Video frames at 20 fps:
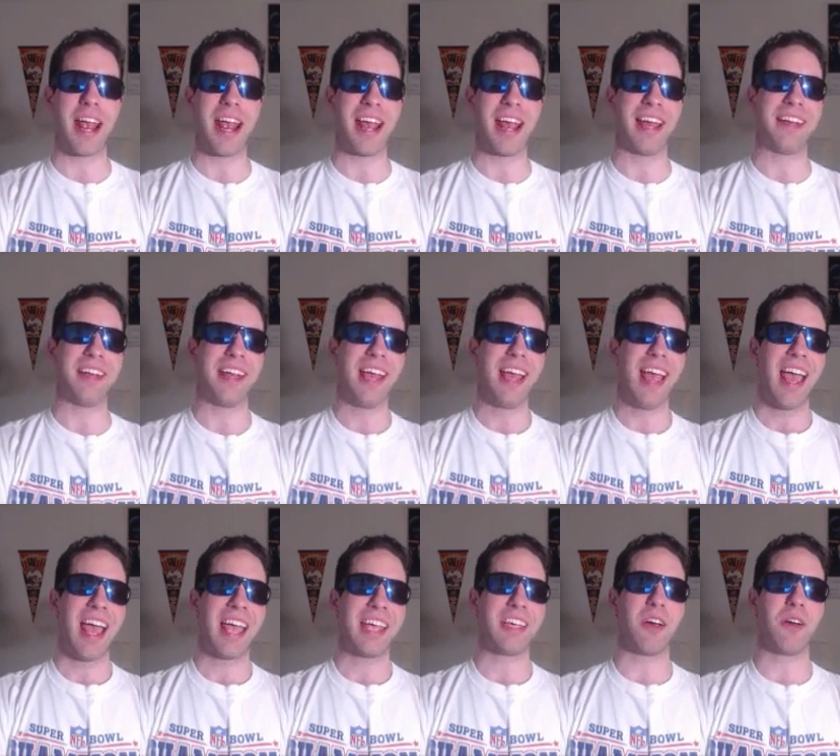And,
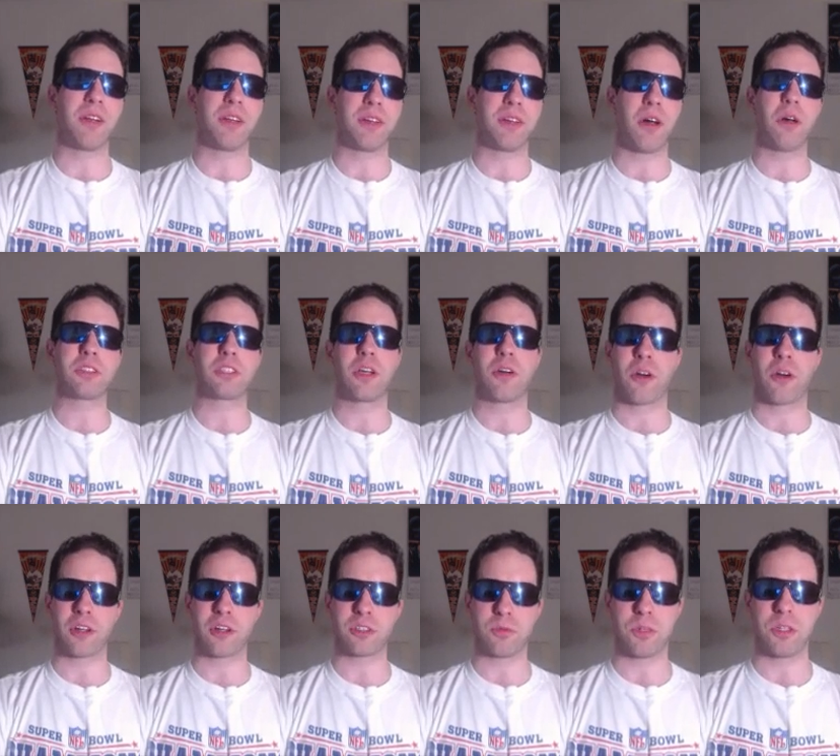you know, it also
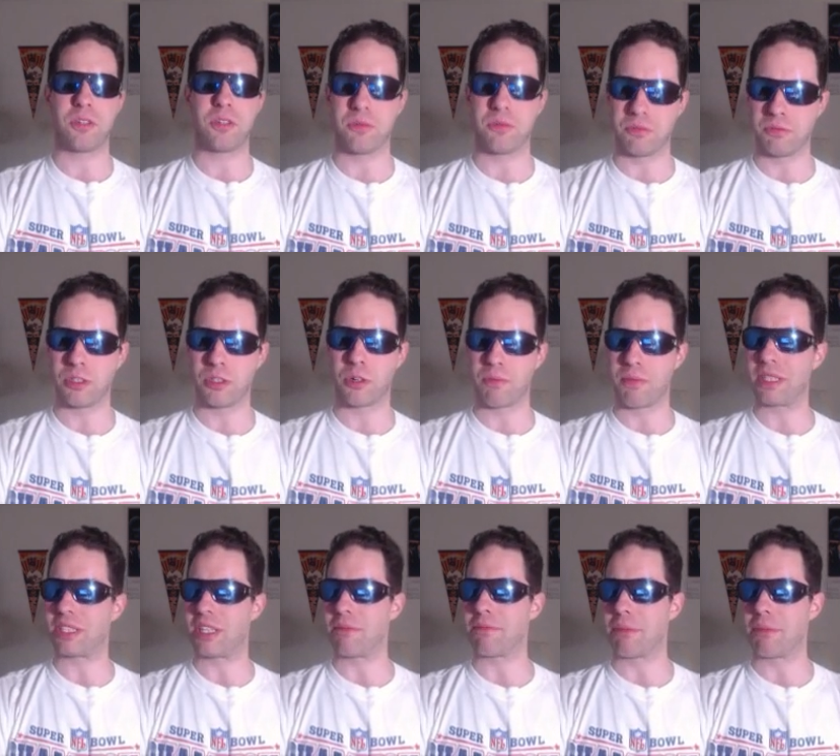hurts when you're
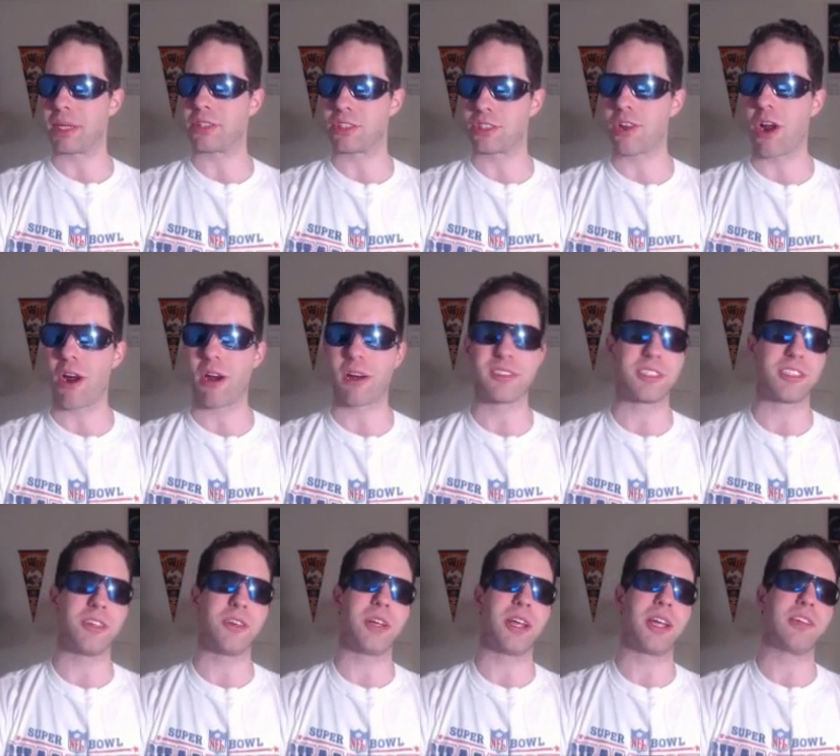missing big stars
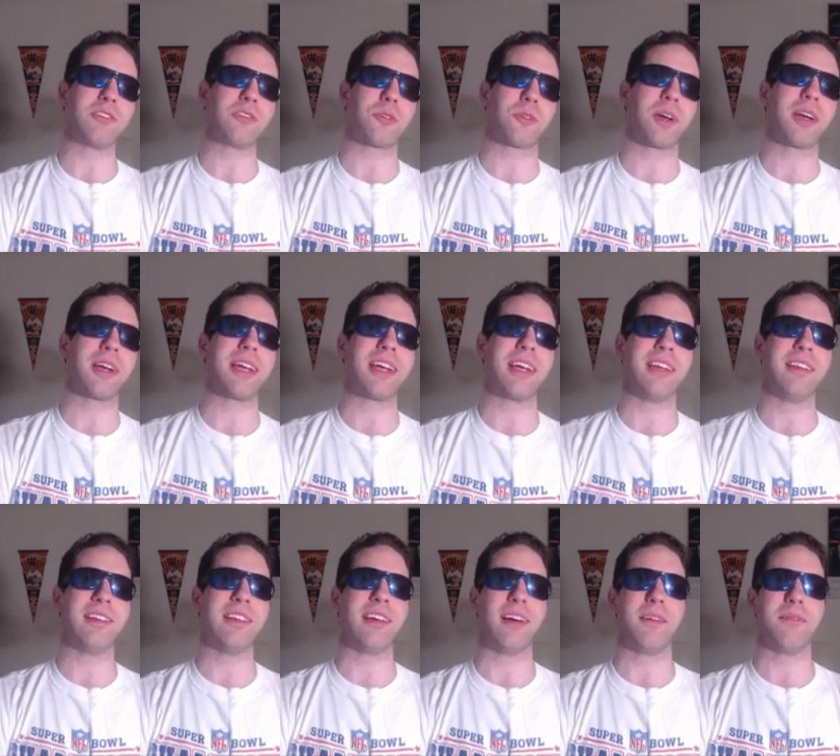due to injury.
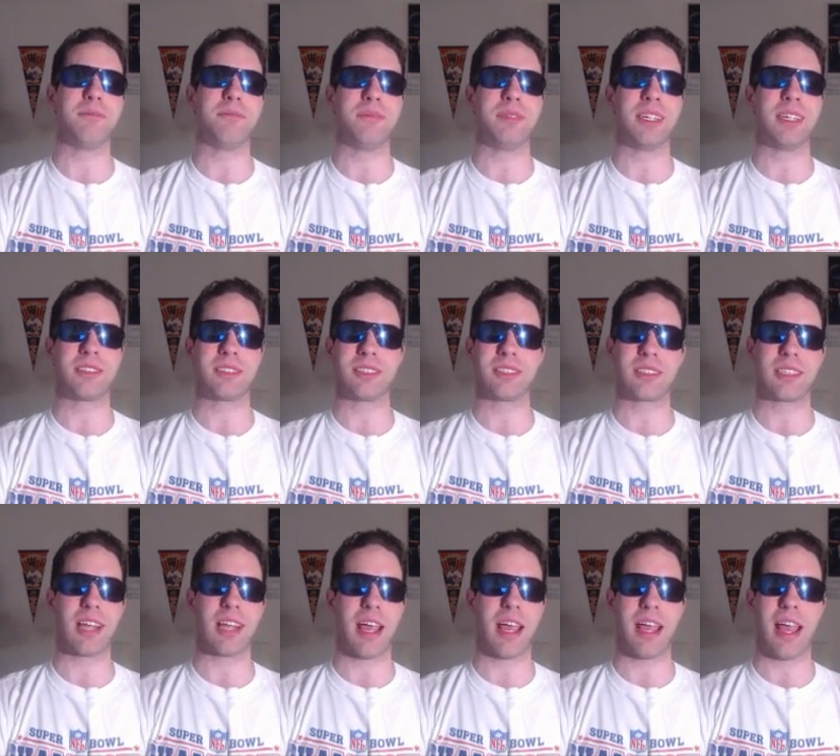And they're
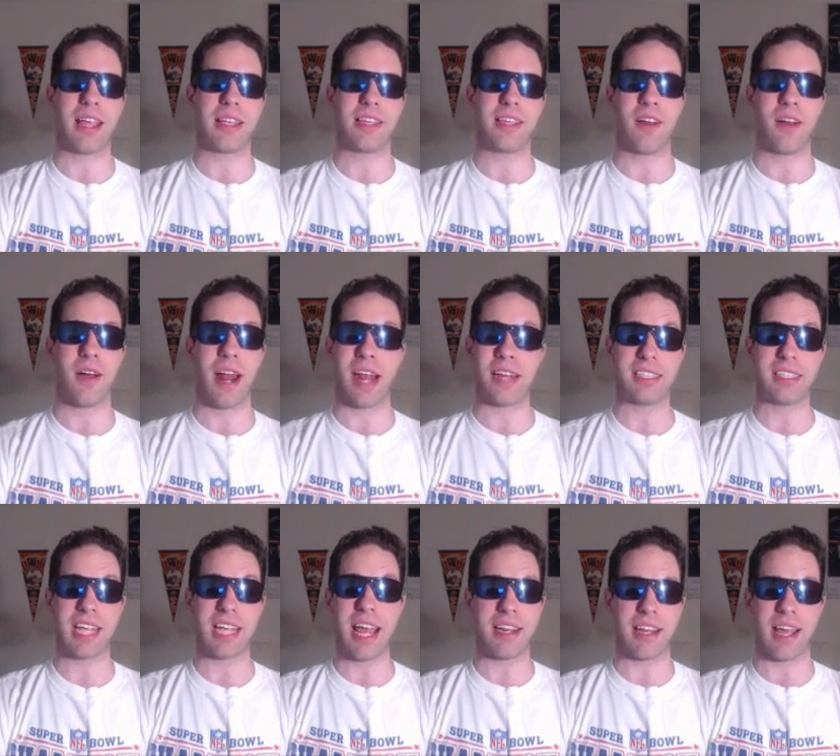just, you know, I
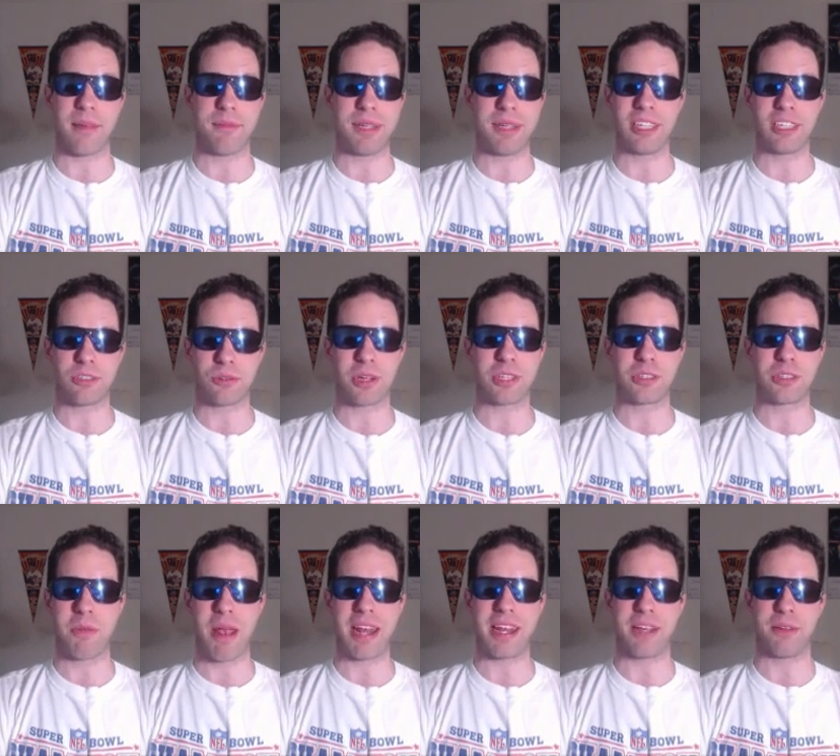said, I mean, this
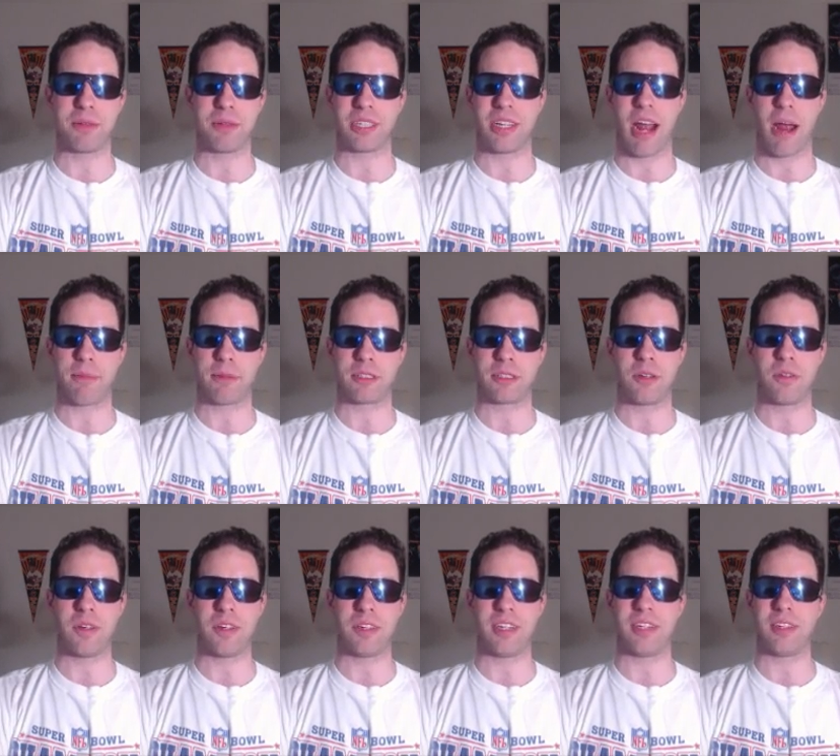WrestleMania was an
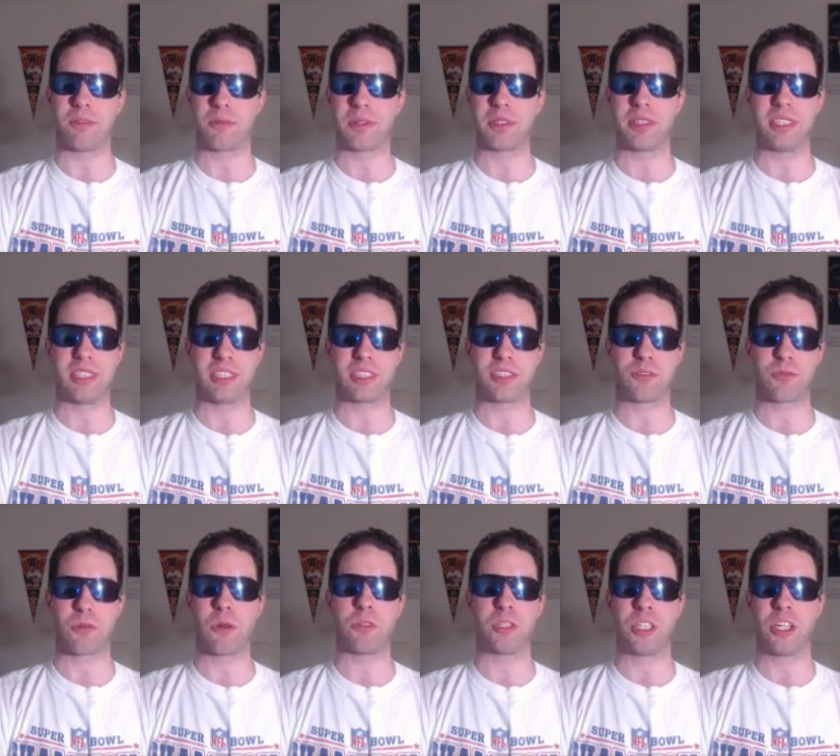opportunity to really just
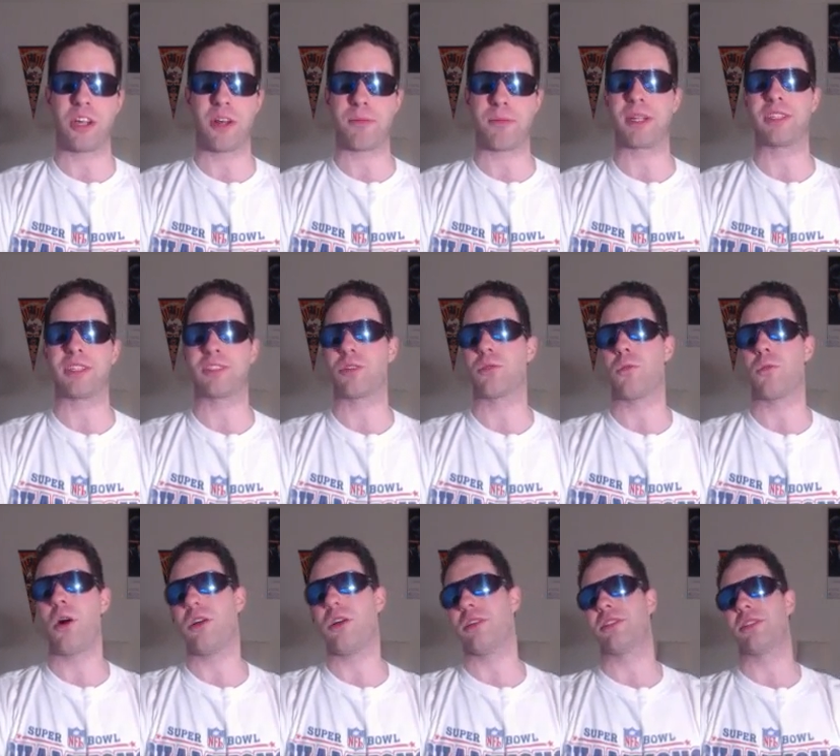throw shit up against the
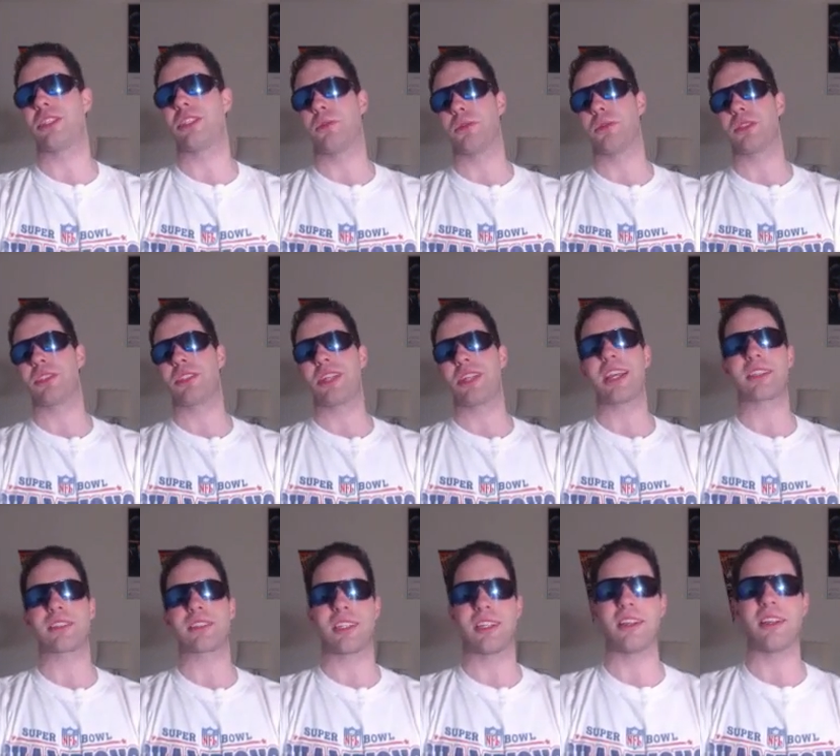wall and see what sticks.